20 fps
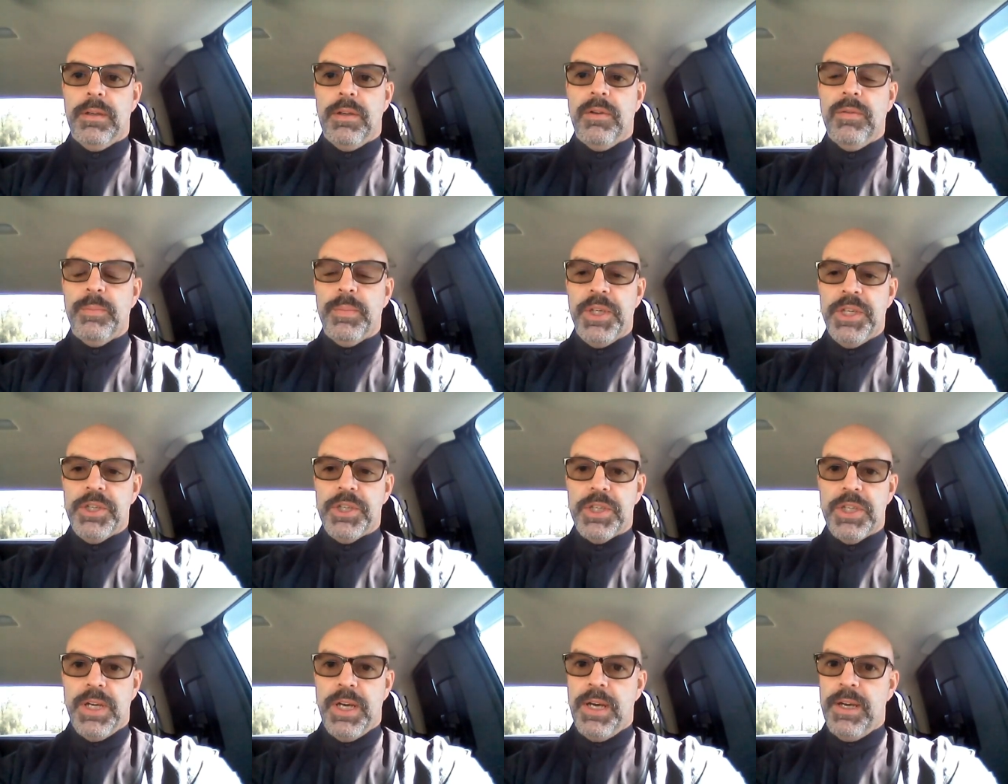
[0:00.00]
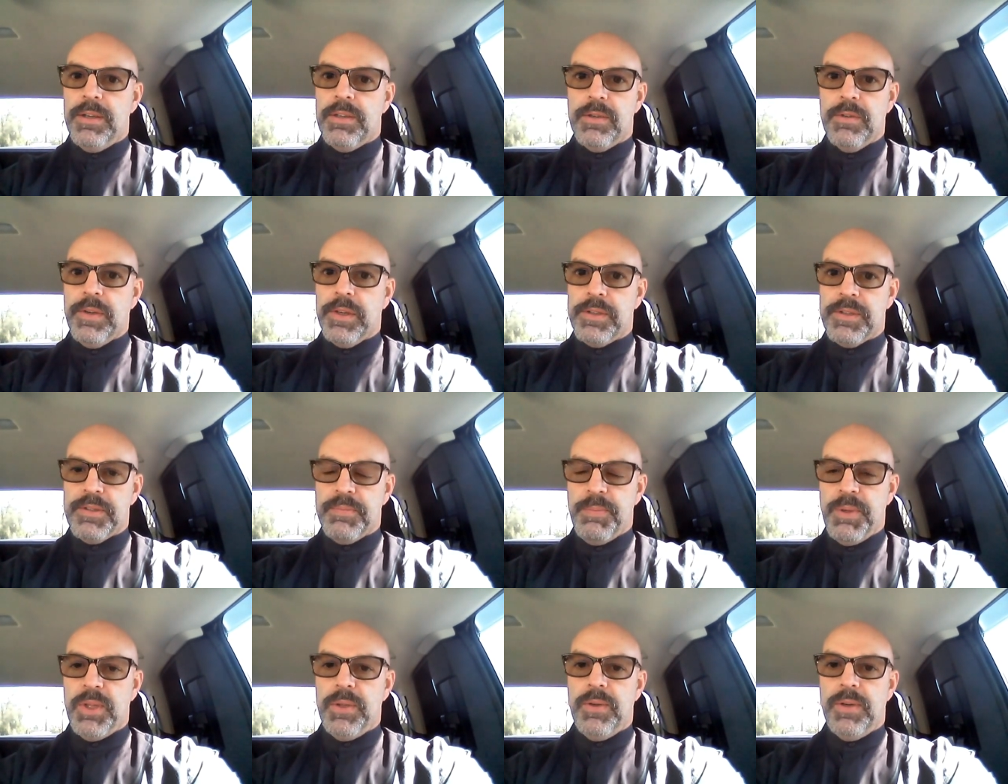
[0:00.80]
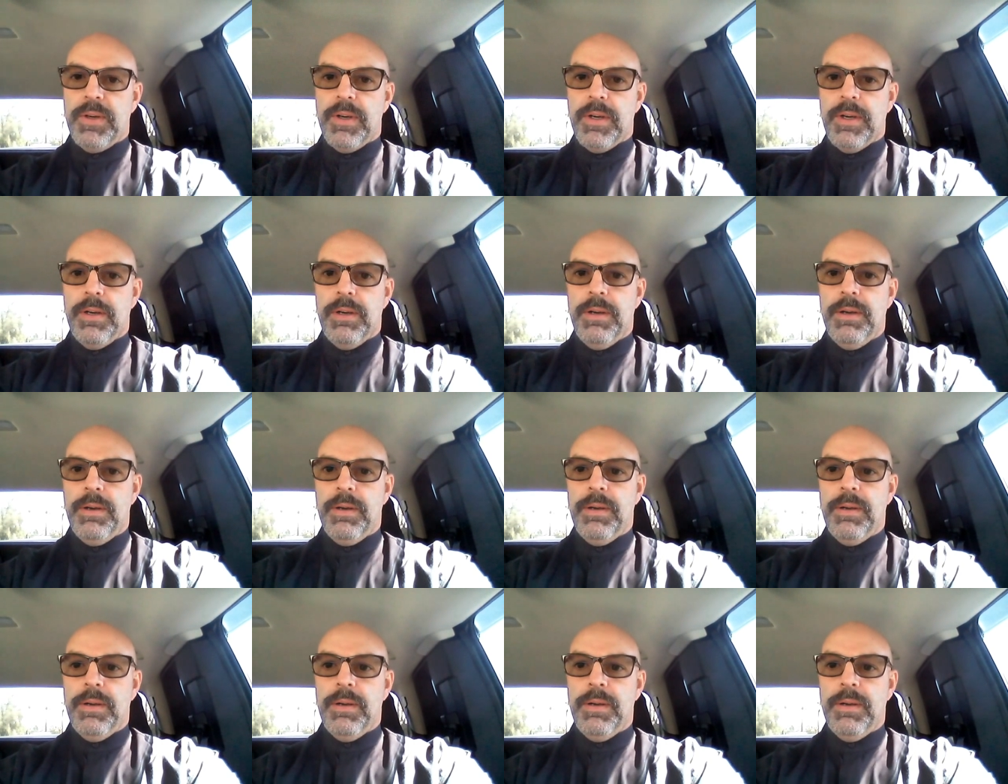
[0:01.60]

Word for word: Don't be shy to explore